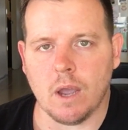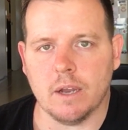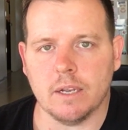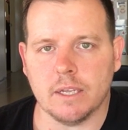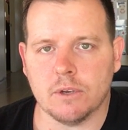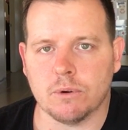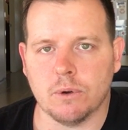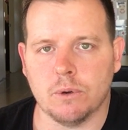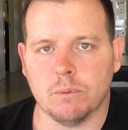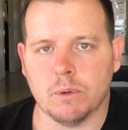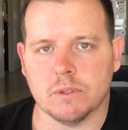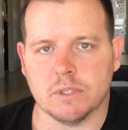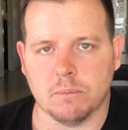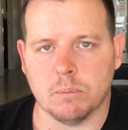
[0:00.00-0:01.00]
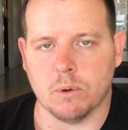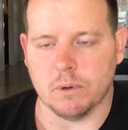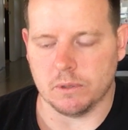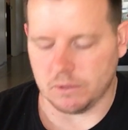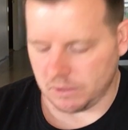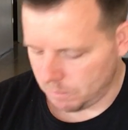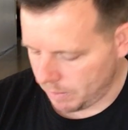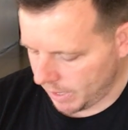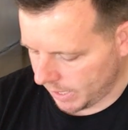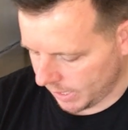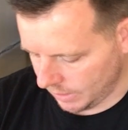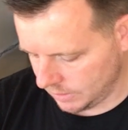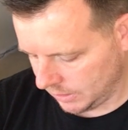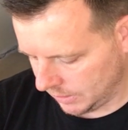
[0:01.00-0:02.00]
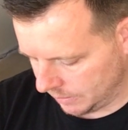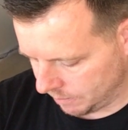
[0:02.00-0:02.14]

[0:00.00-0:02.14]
only crawl what's important on your page.